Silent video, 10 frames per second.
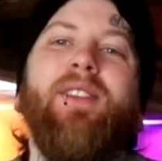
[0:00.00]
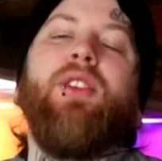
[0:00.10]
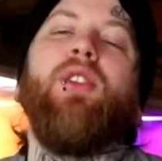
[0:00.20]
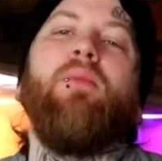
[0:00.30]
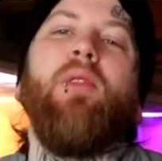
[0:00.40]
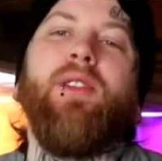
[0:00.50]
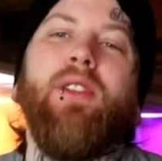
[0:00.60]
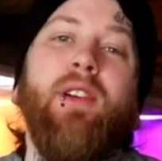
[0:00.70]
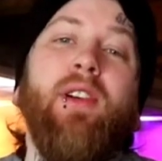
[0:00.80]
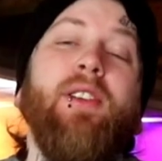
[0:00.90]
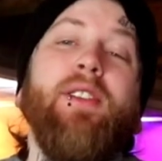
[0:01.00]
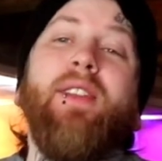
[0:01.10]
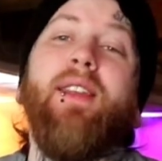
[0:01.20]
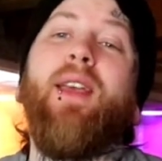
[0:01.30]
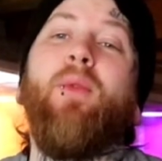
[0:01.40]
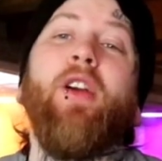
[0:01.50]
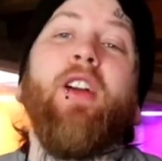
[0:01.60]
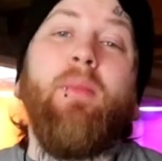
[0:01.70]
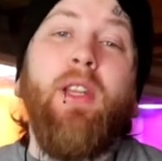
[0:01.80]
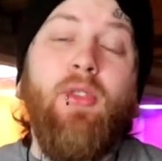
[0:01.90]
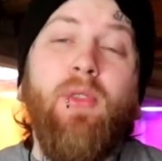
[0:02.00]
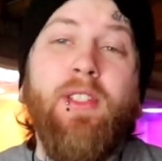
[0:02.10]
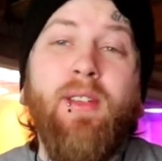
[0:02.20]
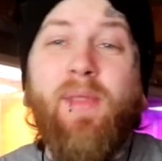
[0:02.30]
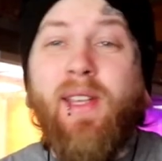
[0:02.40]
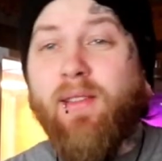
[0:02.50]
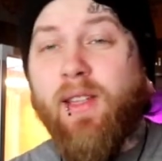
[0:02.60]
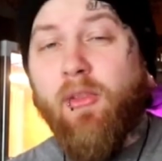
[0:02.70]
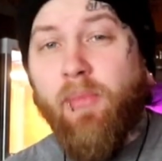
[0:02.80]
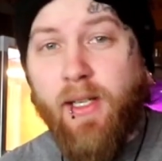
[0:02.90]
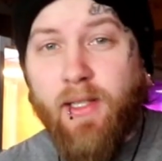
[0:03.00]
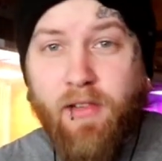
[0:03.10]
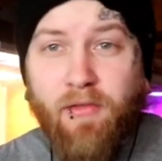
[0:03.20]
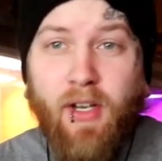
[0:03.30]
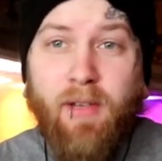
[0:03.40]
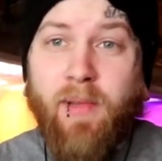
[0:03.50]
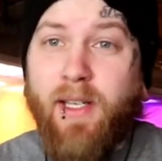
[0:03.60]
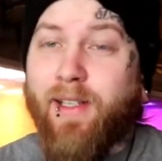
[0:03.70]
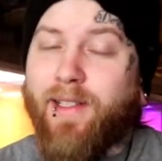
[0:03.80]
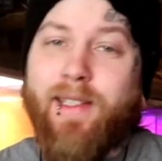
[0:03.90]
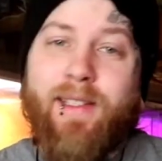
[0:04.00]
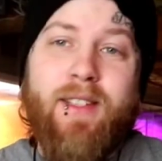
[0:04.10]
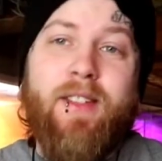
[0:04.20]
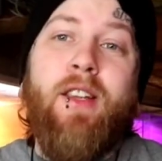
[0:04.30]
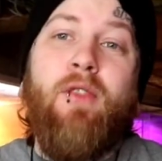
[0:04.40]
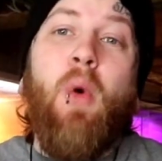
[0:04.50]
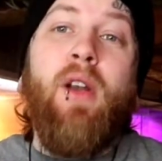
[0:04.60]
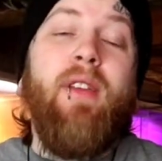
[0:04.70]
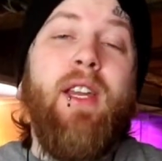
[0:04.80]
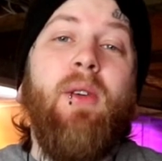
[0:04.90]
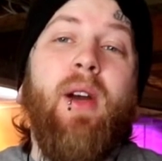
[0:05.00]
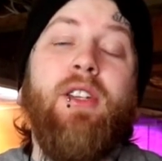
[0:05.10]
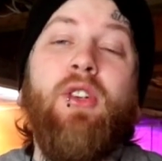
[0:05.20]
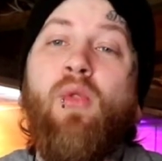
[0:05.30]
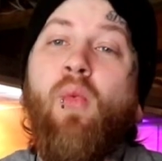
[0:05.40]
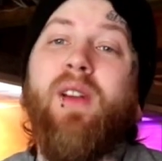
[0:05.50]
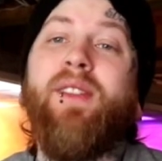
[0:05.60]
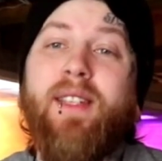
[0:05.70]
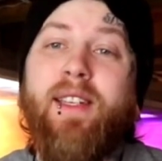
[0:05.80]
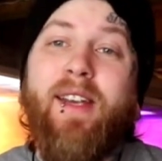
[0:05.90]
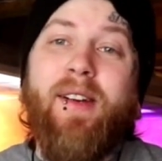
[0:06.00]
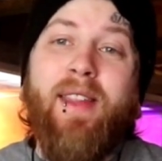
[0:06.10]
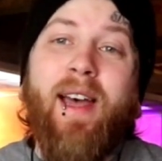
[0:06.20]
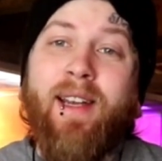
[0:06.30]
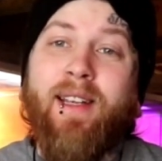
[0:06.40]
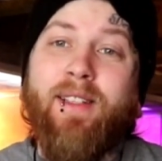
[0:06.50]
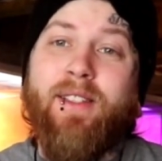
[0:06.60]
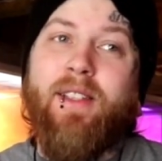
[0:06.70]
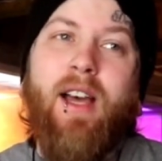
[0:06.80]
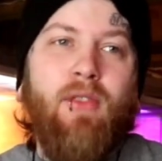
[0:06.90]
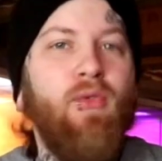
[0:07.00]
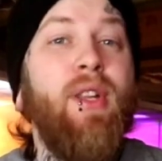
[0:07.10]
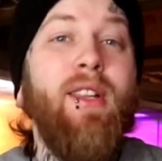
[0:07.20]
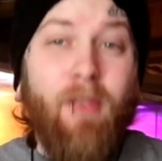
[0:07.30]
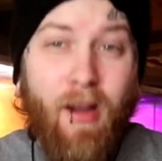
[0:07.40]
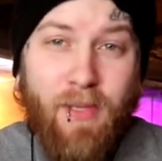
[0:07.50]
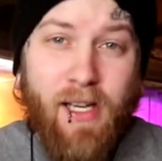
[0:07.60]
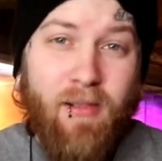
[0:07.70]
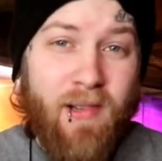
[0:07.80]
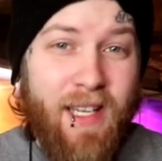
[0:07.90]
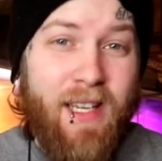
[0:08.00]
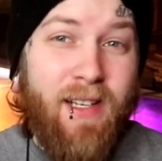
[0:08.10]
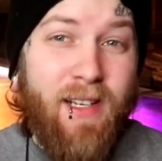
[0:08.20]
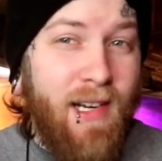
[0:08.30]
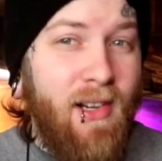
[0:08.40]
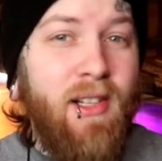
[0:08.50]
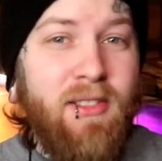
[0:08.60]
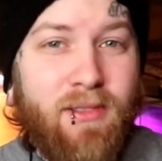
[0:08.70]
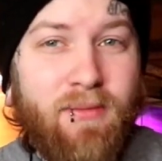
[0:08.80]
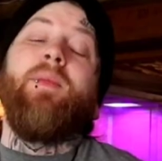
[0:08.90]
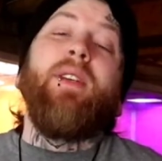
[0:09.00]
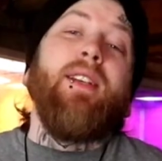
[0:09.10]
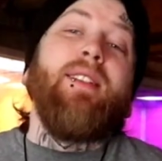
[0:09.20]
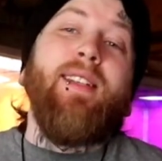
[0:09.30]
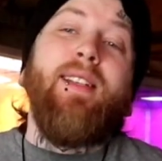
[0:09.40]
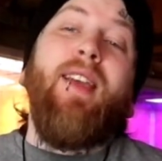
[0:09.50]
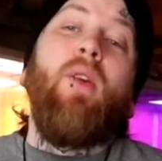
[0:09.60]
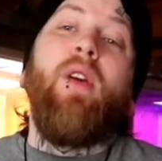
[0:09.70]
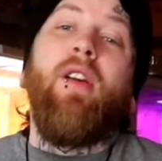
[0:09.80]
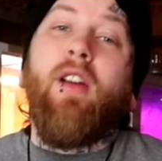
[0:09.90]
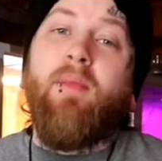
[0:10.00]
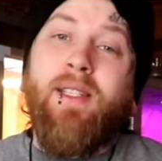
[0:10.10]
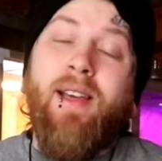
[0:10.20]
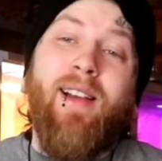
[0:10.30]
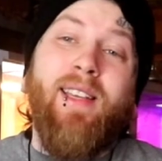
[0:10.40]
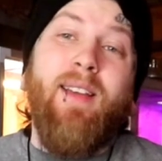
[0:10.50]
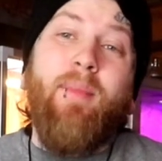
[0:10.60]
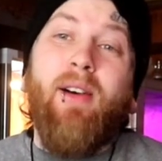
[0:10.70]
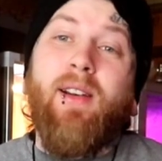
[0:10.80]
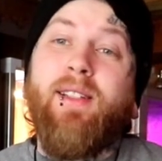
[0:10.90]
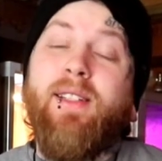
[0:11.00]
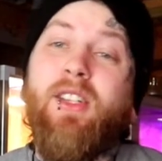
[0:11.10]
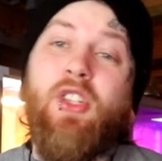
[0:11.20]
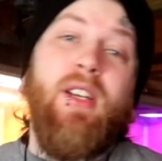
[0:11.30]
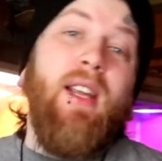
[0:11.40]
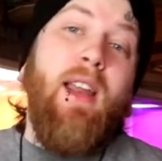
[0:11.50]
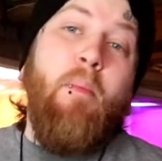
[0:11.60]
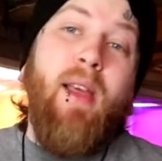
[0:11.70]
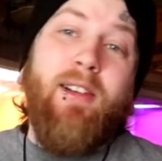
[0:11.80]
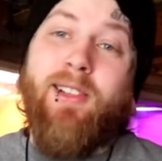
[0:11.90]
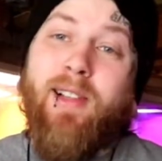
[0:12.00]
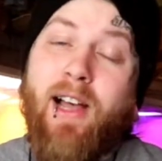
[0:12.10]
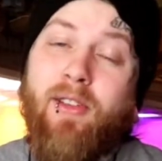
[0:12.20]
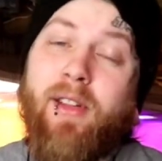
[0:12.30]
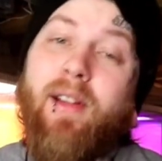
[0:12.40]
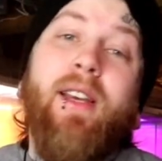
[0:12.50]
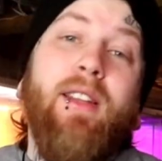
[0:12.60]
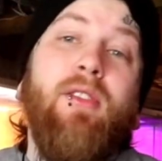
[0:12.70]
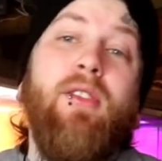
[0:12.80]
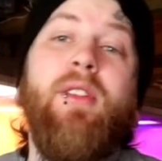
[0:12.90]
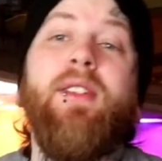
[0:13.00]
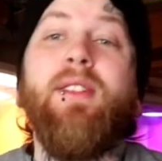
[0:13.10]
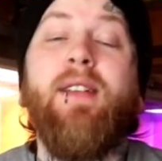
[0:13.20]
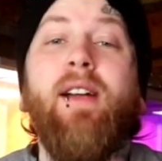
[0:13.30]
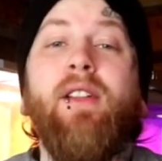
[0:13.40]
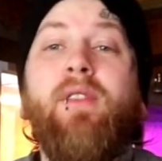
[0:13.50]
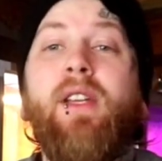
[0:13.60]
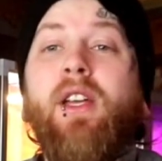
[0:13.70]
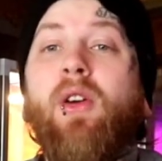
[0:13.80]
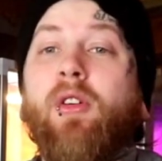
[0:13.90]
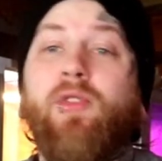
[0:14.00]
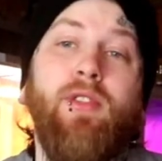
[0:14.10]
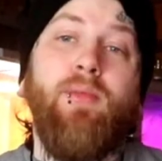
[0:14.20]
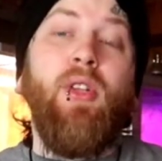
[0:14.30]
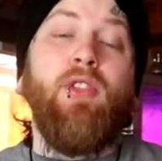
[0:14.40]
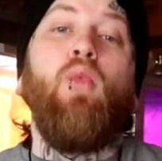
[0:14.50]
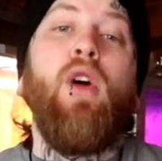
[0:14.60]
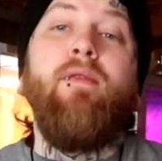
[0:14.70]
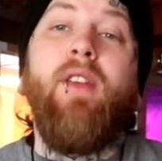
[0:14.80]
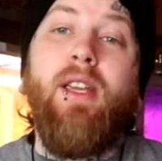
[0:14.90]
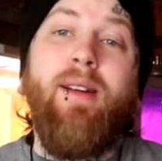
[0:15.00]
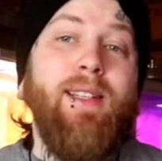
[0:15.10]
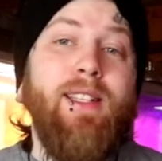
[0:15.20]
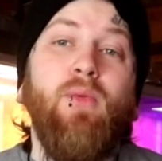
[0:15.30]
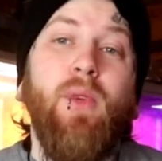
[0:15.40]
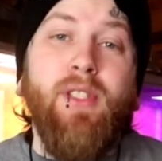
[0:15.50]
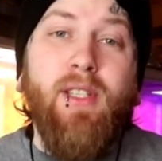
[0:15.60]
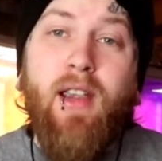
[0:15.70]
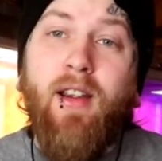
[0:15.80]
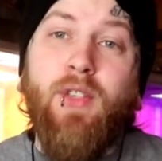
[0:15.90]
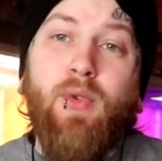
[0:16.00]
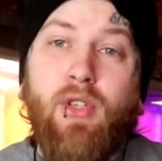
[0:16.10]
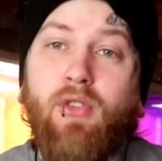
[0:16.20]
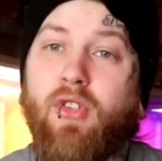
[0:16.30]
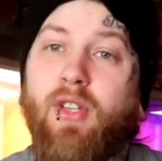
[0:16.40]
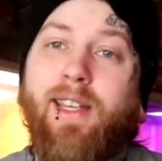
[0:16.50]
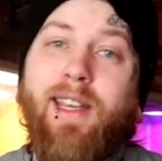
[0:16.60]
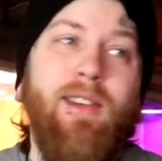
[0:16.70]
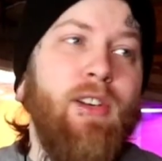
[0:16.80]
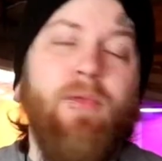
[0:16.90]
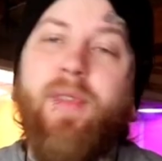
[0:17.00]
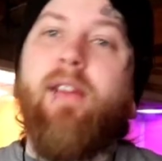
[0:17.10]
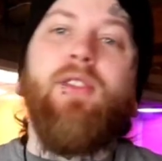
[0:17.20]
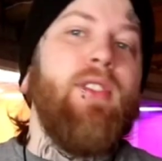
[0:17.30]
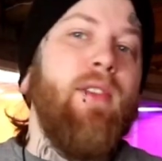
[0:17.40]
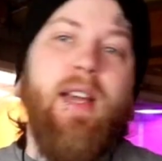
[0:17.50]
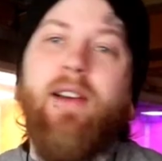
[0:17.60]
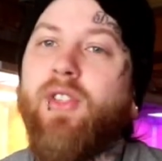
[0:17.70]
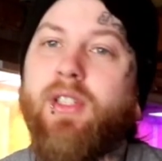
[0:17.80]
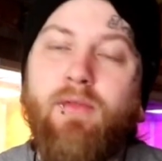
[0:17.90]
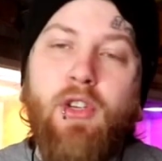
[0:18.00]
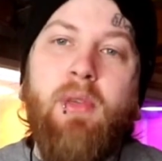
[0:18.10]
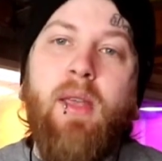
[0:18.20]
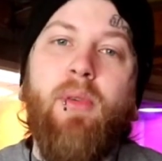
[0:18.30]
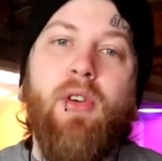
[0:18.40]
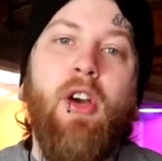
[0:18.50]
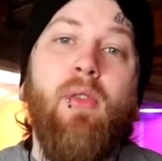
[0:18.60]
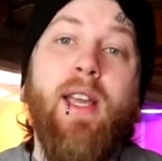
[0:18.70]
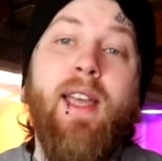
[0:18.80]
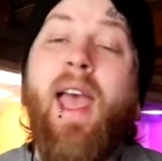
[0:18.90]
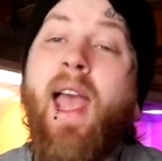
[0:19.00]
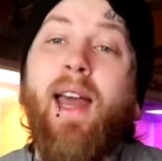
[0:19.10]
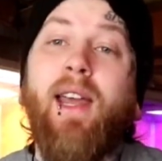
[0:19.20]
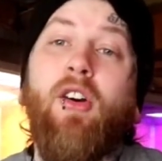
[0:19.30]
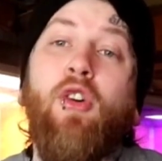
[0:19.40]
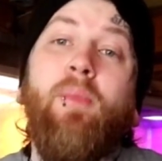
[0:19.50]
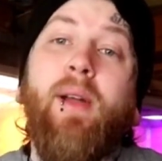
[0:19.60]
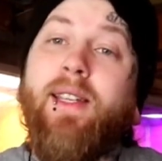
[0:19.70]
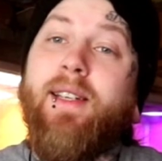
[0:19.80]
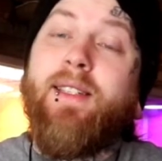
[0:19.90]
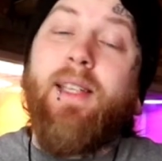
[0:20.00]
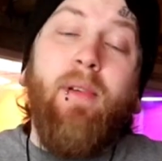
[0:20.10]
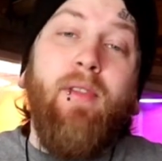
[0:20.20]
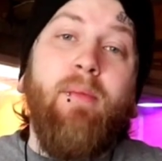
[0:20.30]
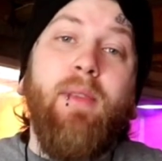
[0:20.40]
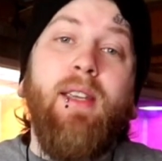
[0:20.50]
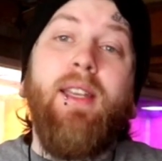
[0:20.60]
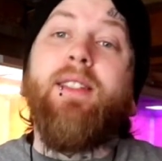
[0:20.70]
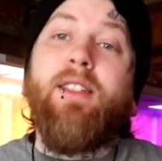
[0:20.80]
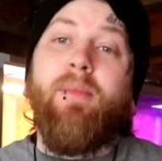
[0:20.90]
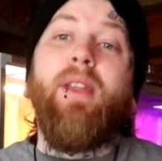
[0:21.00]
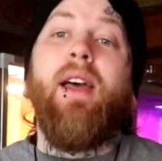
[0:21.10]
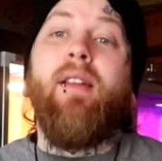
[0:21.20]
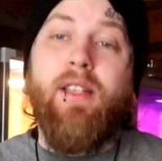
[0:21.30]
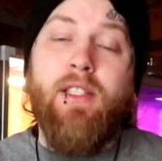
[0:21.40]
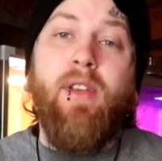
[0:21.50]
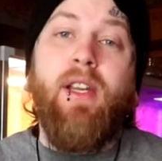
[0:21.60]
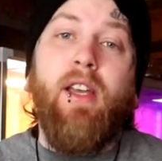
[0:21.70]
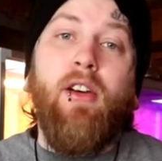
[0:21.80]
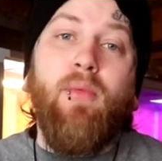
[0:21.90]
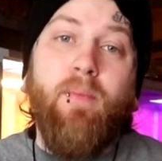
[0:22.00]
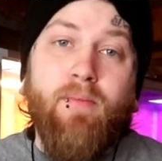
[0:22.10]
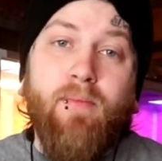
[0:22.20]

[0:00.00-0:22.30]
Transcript: How's it going, boys and girls? Today we are going to be doing something a little bit different because this is the one video I do once a year that is not really reptile related at all. That is because today we are going to be talking about addiction and mental health. I like to do this style of video or just this one video at least once a year because we usually get, you know, thousands of new people going, and I hope at least some of them can get something out of this video.